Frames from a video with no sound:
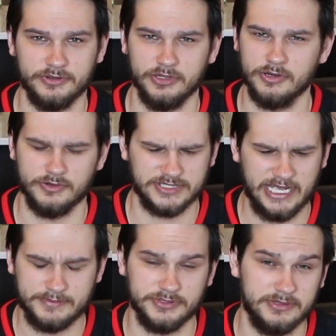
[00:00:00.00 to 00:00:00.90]
the logo is
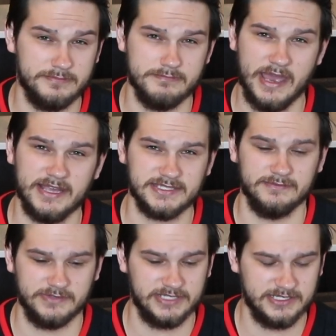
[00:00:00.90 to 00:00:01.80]
absolutely
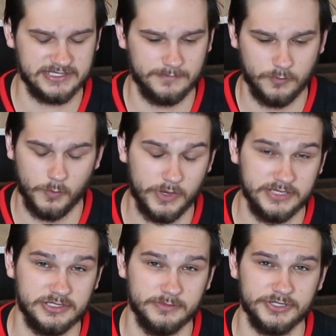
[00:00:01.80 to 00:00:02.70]
massive. It takes up
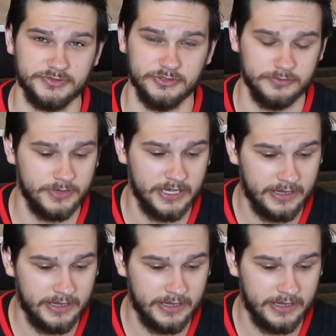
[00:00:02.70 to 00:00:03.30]
way too much room.